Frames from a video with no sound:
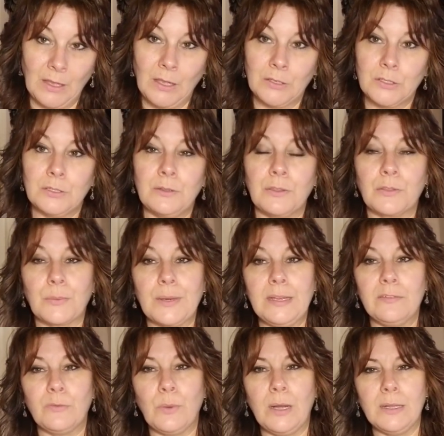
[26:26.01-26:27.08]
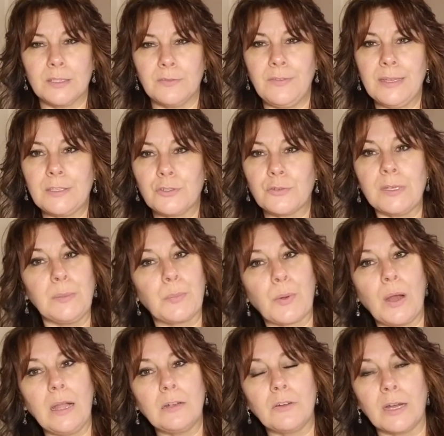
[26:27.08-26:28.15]
to the Three of Wands, victory,
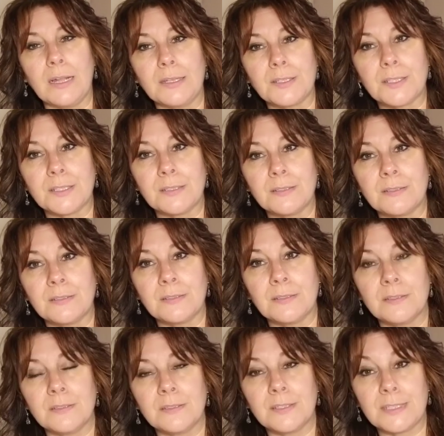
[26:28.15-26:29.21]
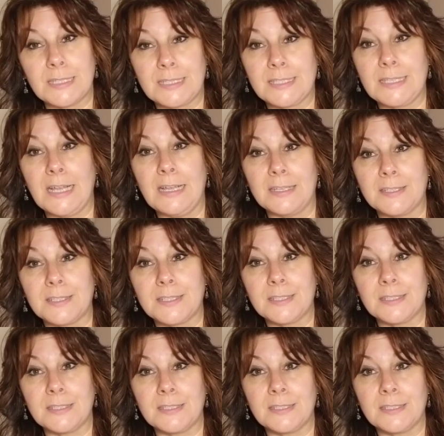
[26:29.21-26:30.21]
progress, success.